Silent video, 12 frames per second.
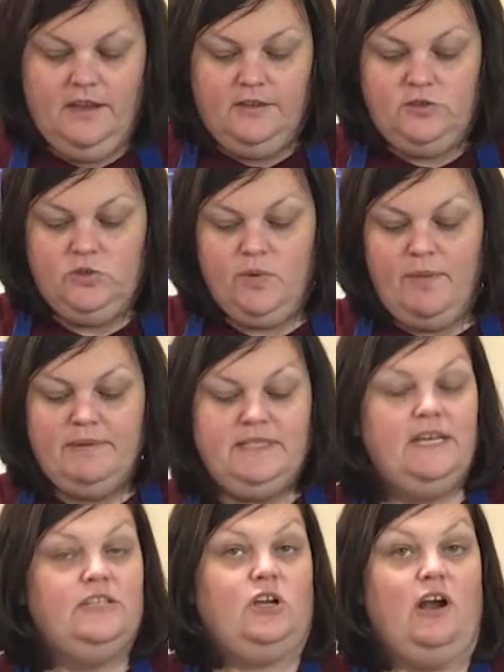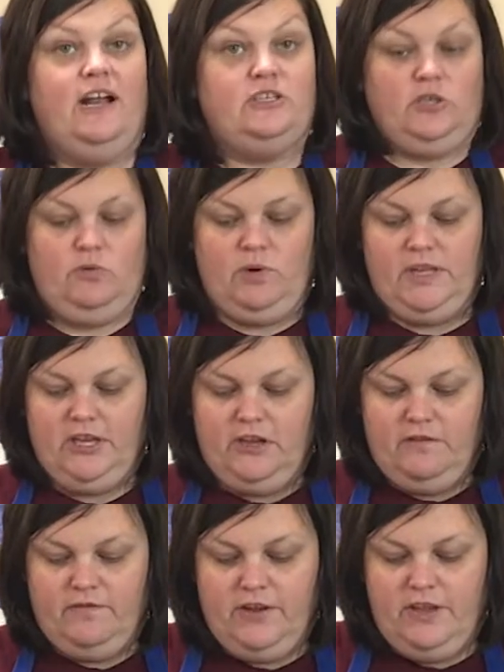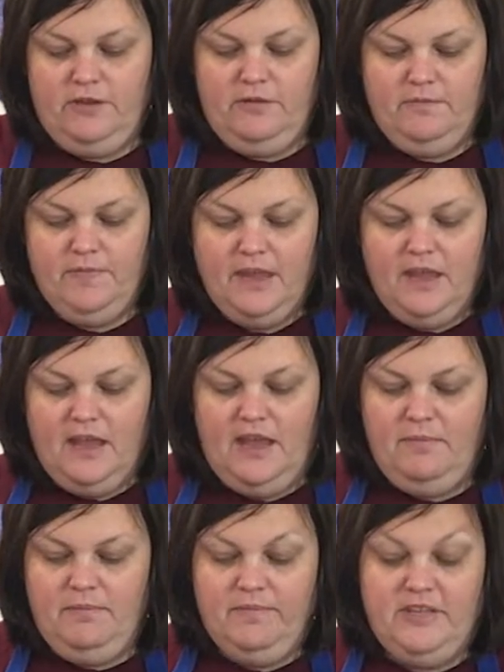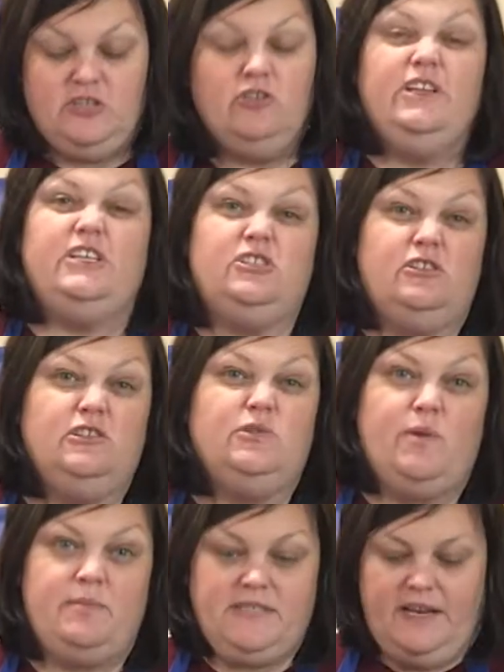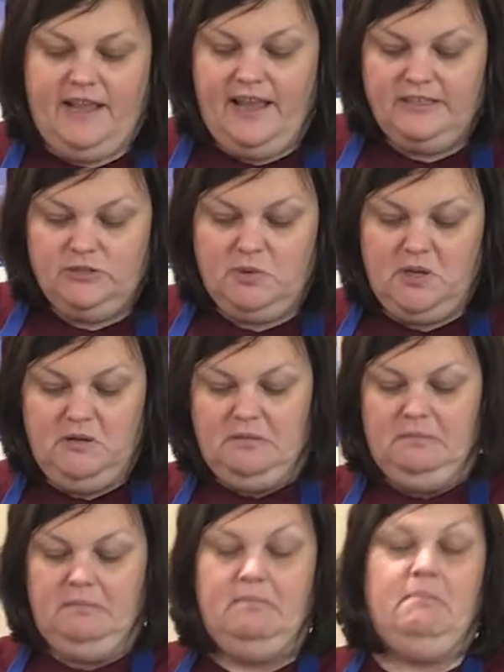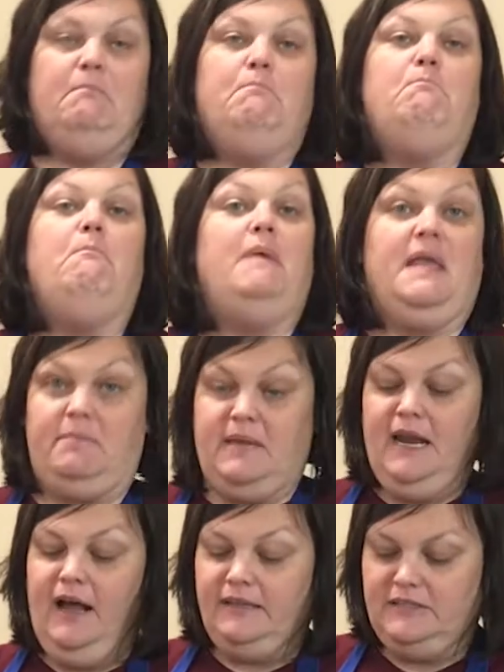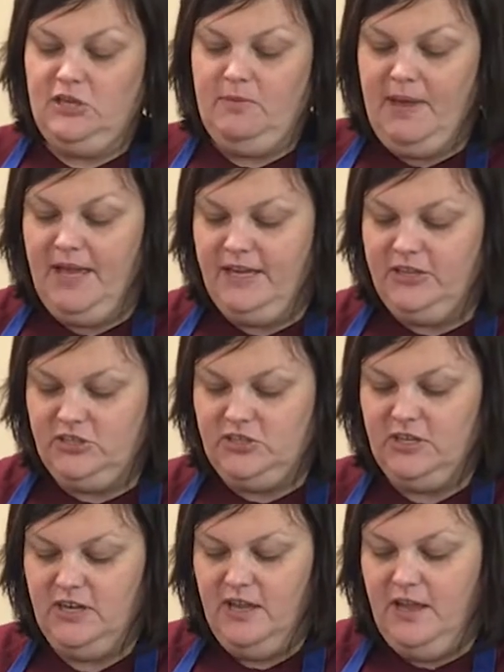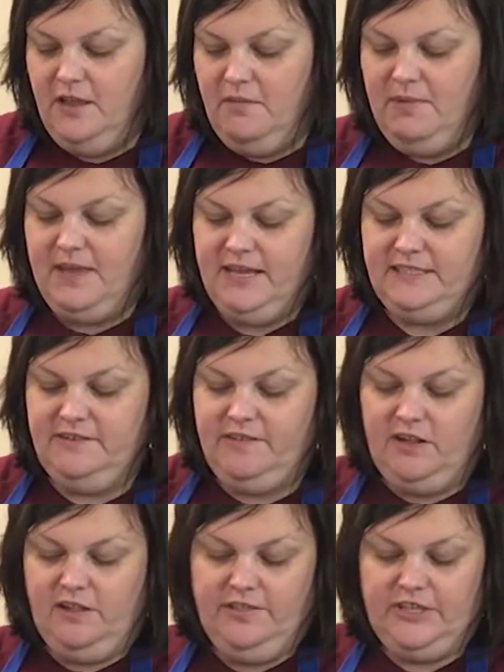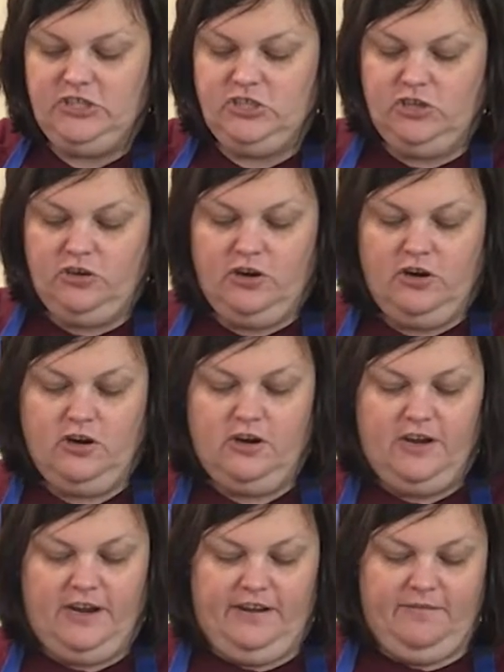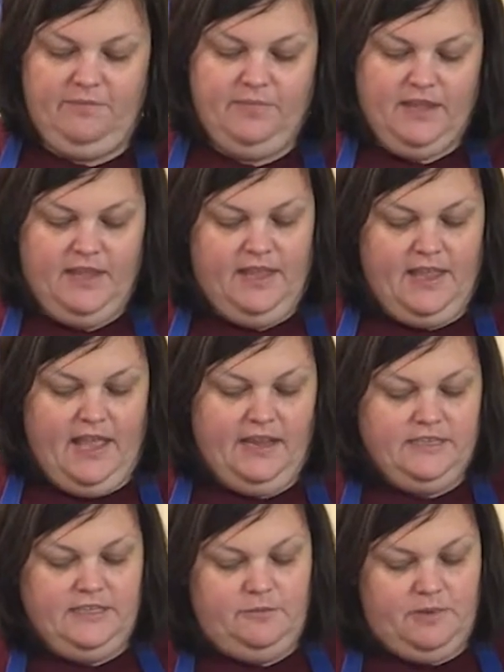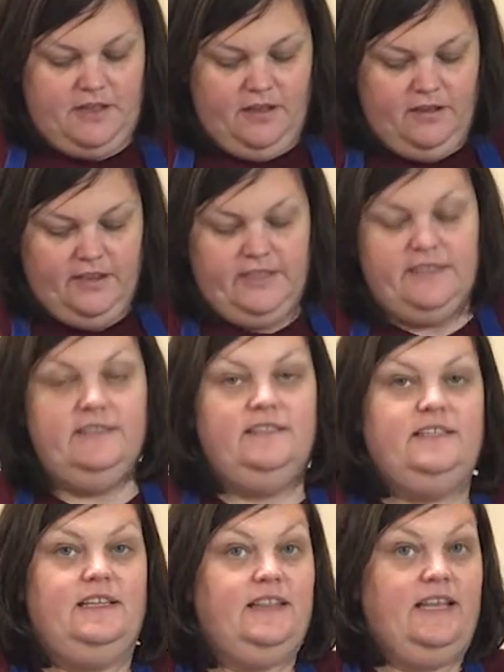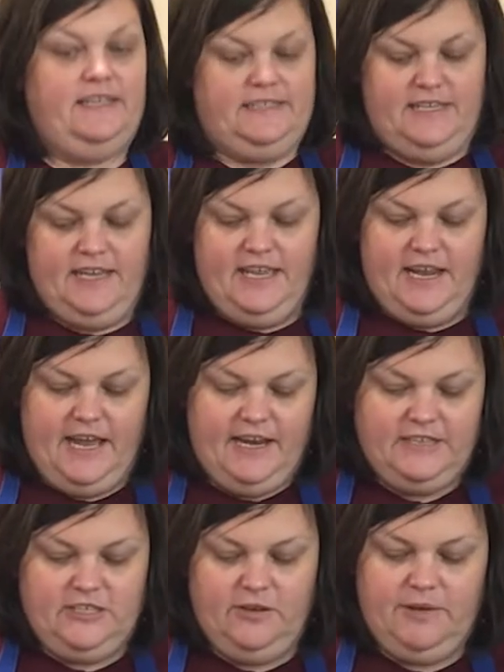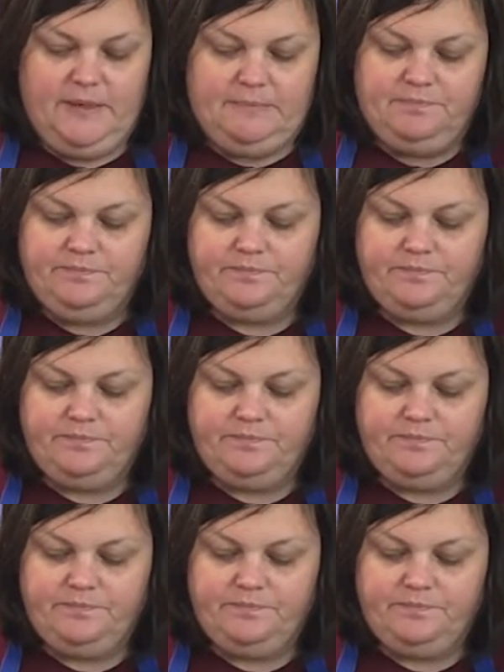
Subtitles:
The sweet potatoes are actually really good for you. The traditional sweet potato casserole, maybe not so much because of all the sugar and candied pecans and things that get added to it.